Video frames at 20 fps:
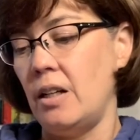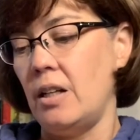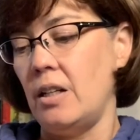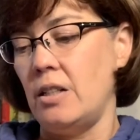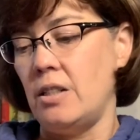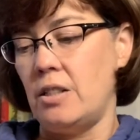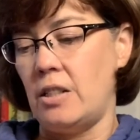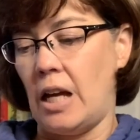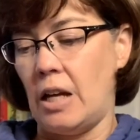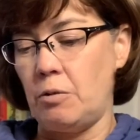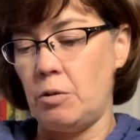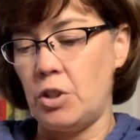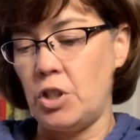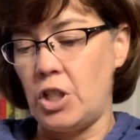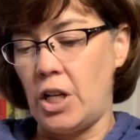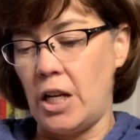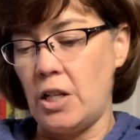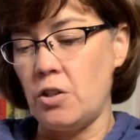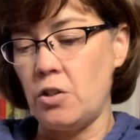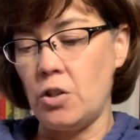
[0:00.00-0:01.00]
Sandra
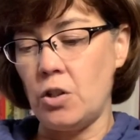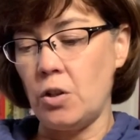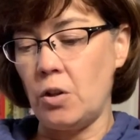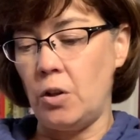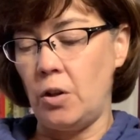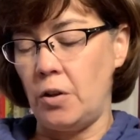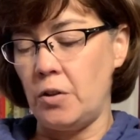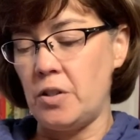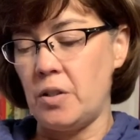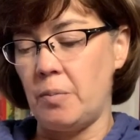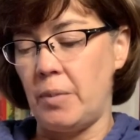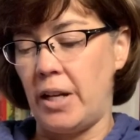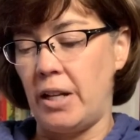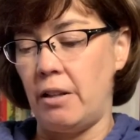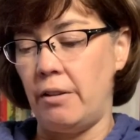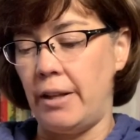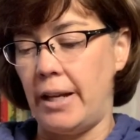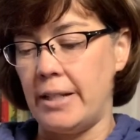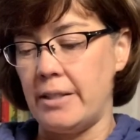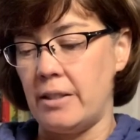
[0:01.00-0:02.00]
changed her clothes in my
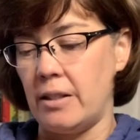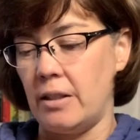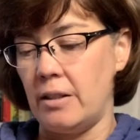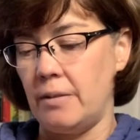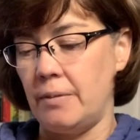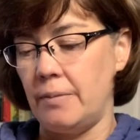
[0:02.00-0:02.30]
closet.